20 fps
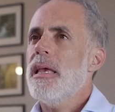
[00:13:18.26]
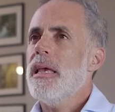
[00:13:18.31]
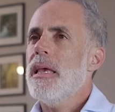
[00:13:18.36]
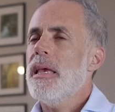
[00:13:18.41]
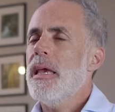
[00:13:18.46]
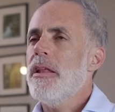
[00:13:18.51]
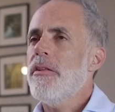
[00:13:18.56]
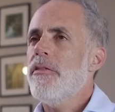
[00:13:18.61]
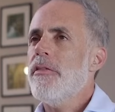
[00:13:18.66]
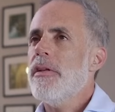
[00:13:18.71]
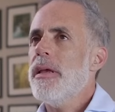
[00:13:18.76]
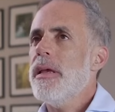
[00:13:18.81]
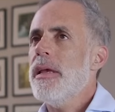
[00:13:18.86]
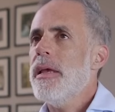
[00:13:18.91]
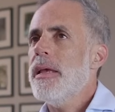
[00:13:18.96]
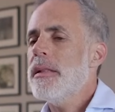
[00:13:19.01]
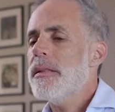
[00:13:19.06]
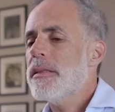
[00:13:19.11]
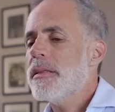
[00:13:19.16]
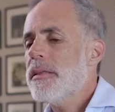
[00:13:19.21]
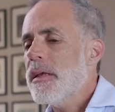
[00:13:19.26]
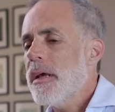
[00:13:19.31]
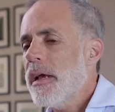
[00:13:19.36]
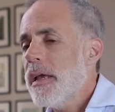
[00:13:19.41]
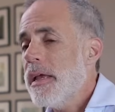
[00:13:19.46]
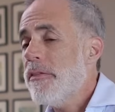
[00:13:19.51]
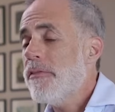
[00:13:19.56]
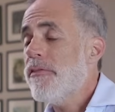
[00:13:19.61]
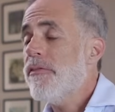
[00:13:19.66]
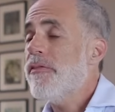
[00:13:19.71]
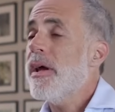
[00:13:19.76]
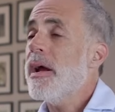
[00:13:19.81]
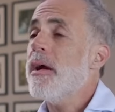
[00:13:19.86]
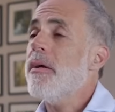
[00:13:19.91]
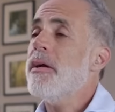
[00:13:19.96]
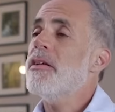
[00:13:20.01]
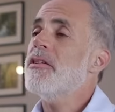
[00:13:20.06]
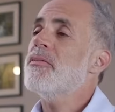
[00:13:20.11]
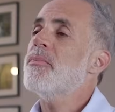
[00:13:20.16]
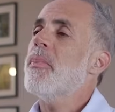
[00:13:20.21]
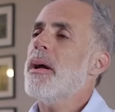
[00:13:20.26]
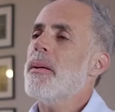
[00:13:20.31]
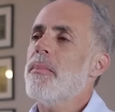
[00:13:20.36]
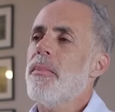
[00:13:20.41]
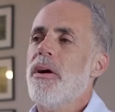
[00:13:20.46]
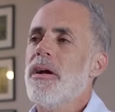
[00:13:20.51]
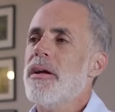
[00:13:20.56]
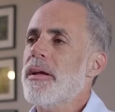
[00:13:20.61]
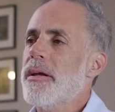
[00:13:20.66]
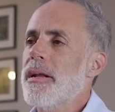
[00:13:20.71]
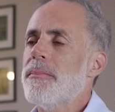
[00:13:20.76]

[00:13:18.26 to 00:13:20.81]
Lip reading: It varies by market.